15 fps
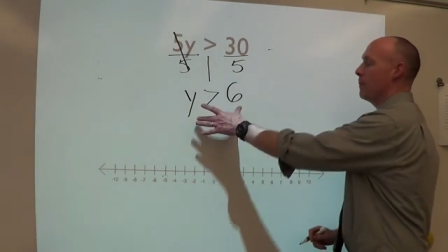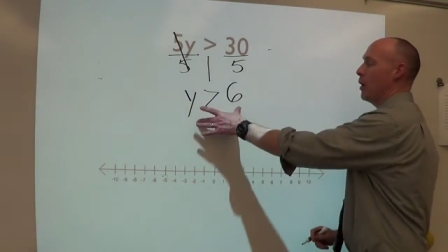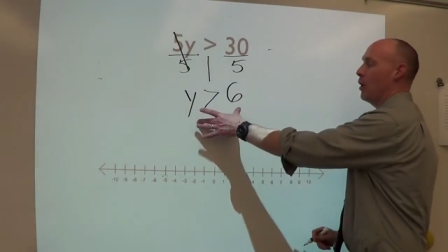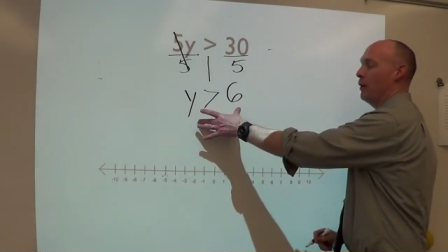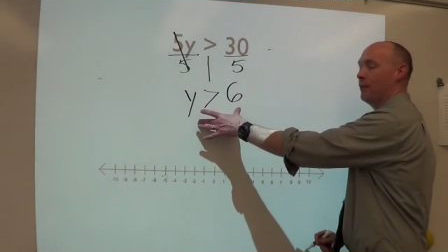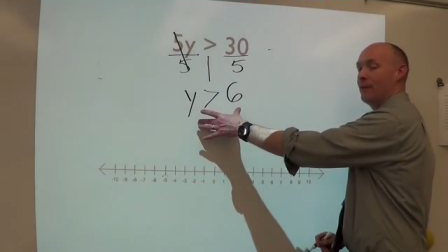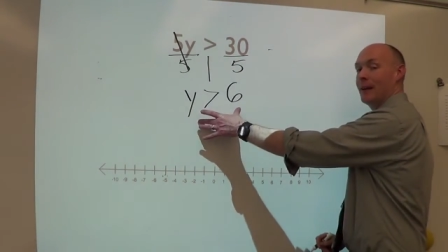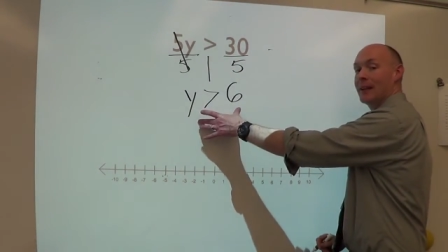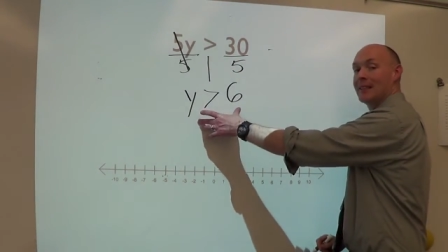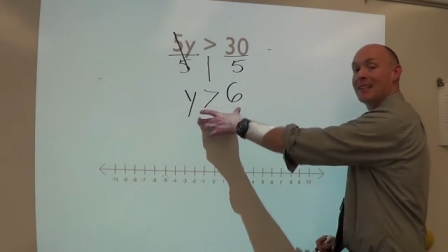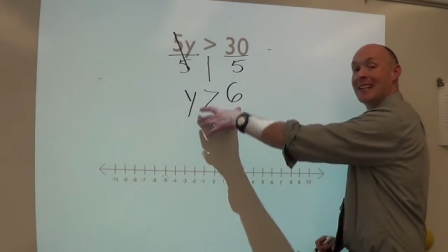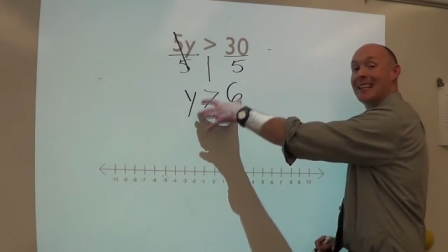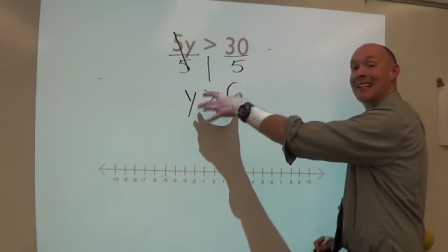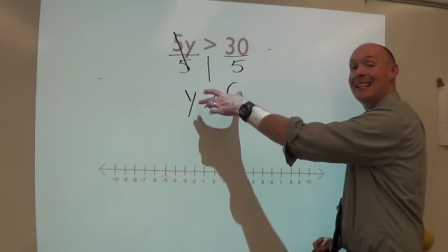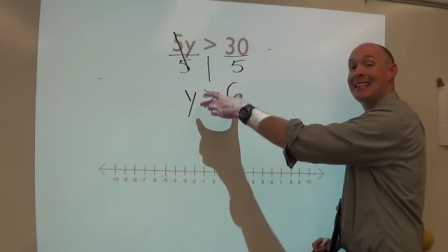Perfect.
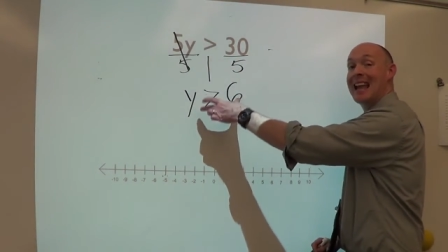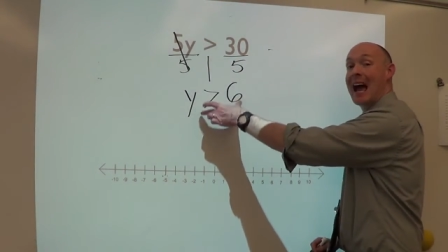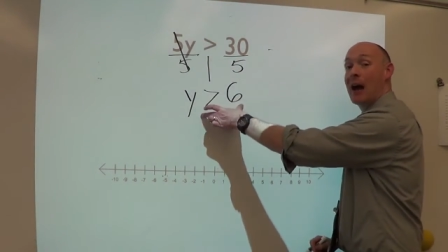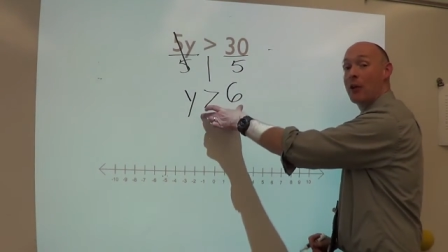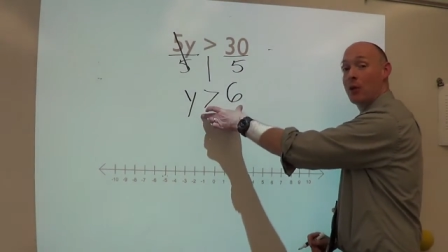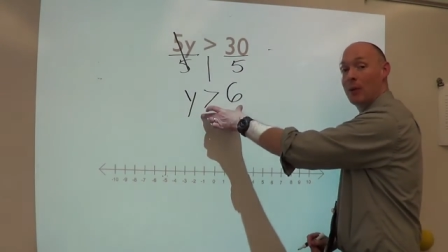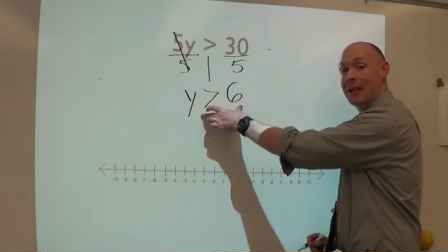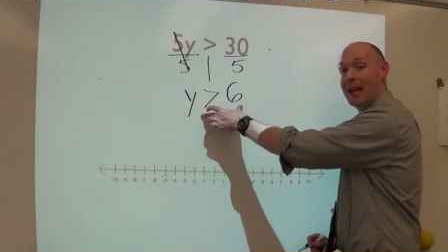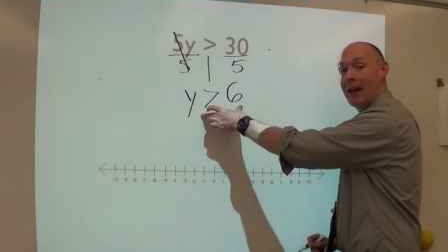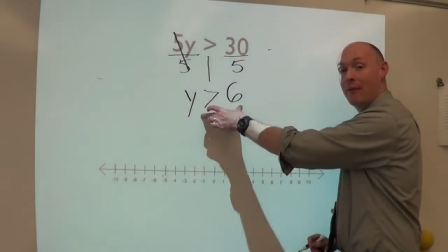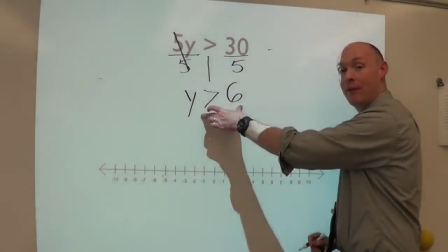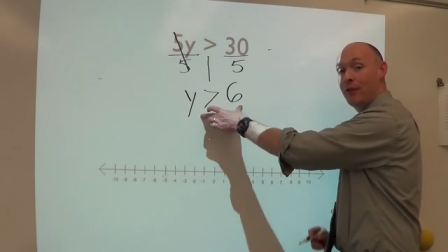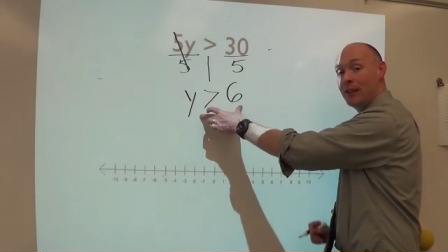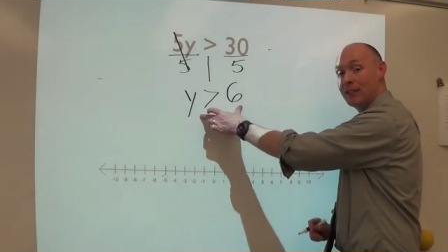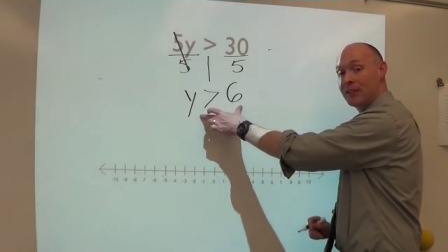Now that we
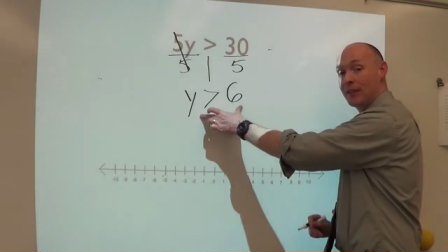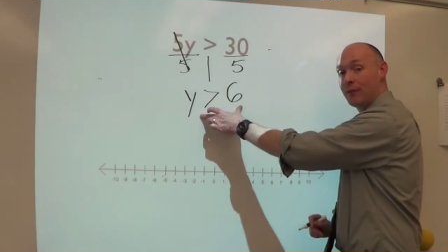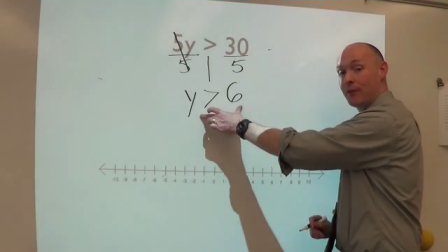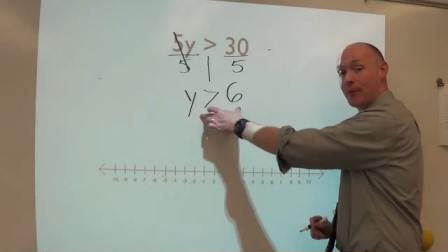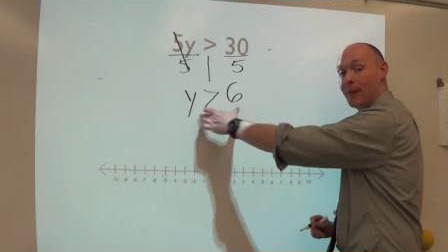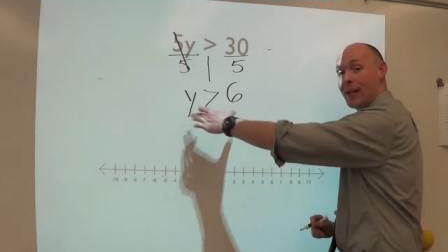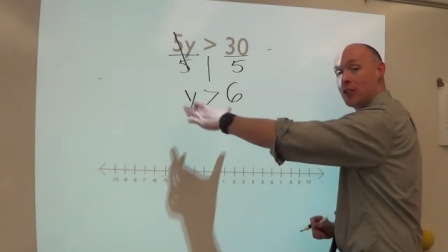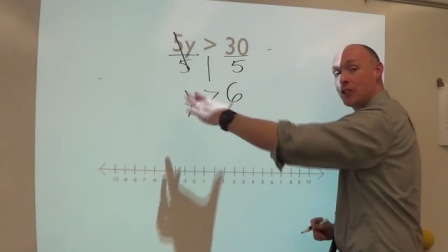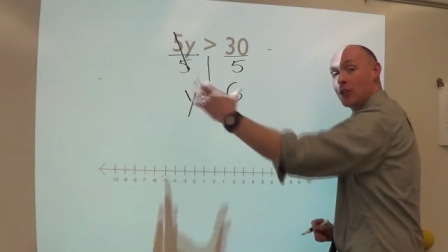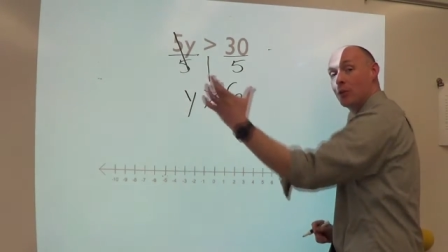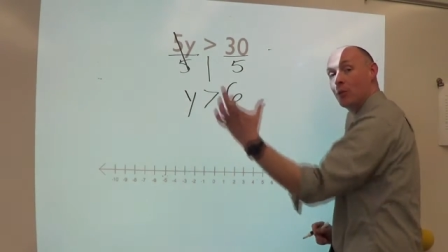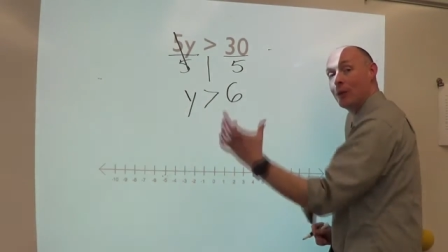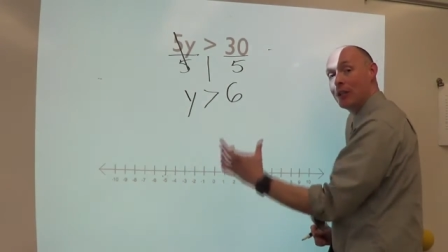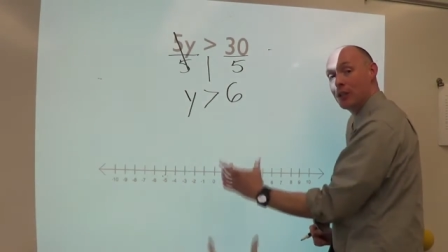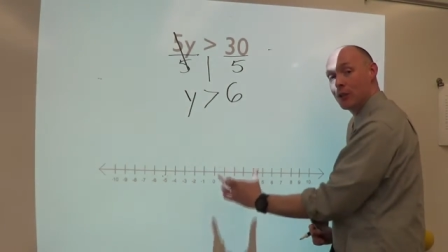have this
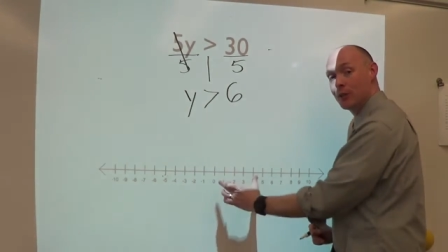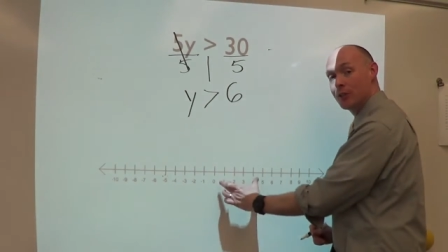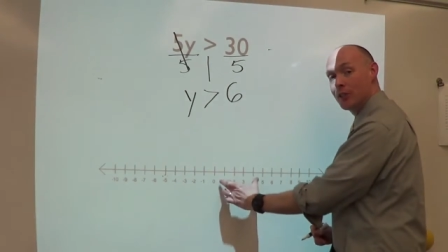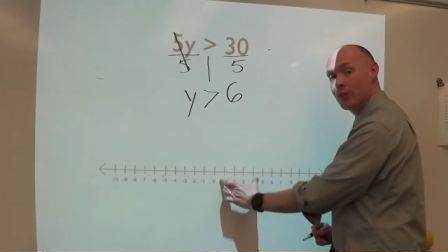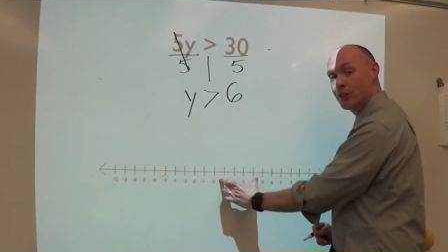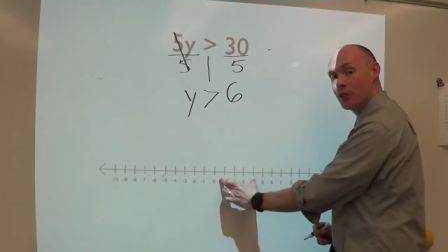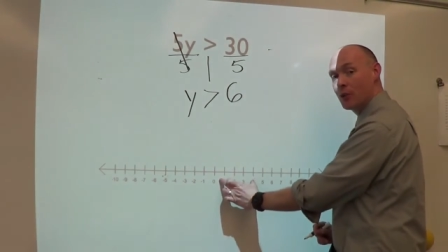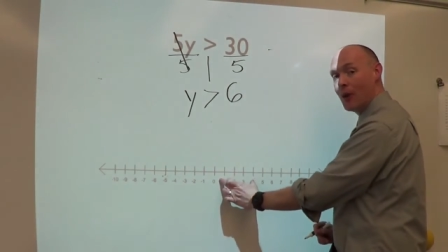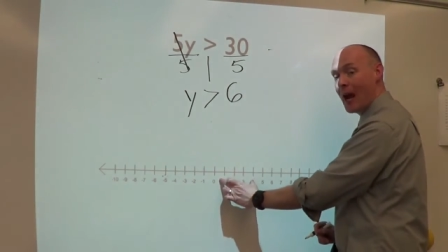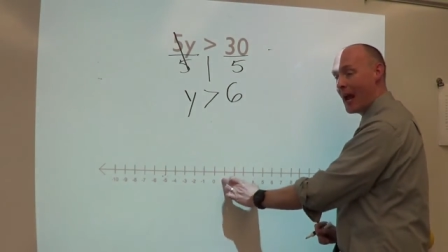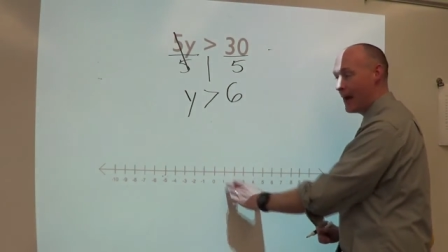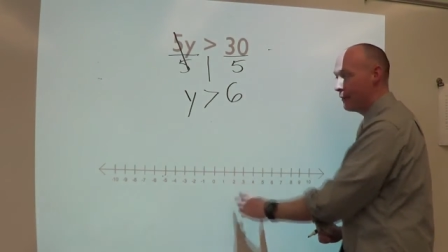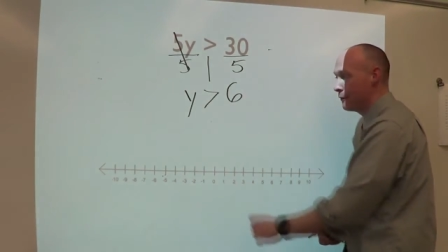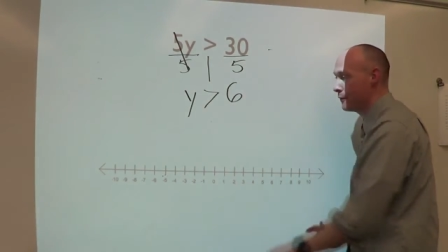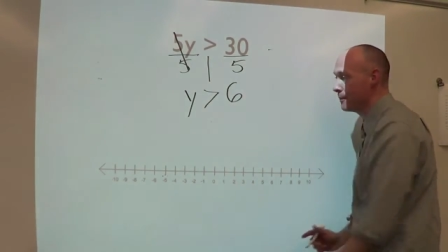information, we use it to
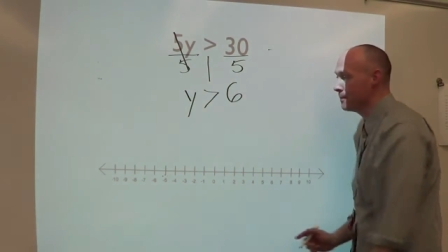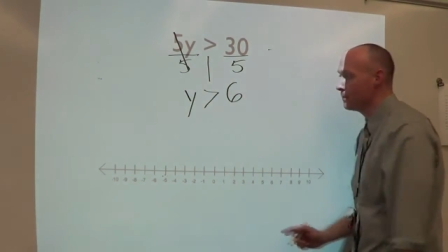graph.